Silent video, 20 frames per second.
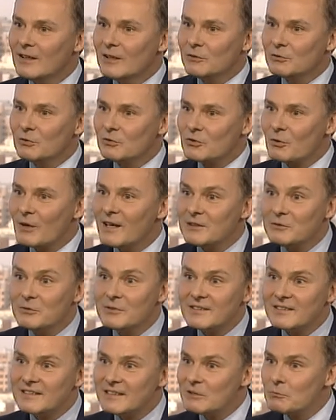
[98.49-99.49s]
to try to
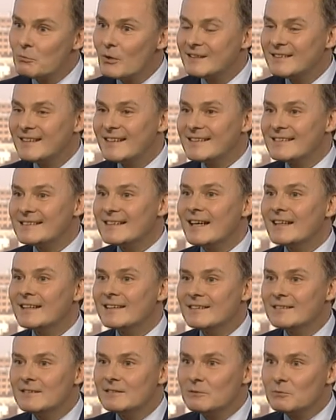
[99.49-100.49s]
see what
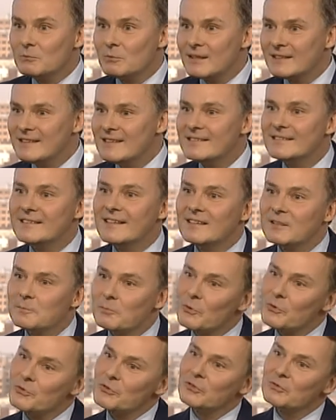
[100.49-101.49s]
is the
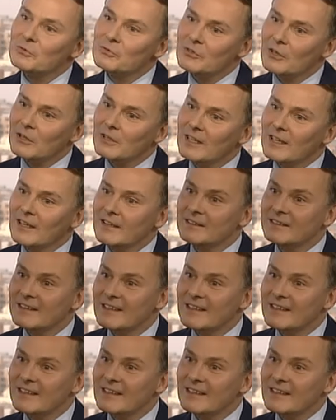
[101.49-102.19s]
exposure to Scotland.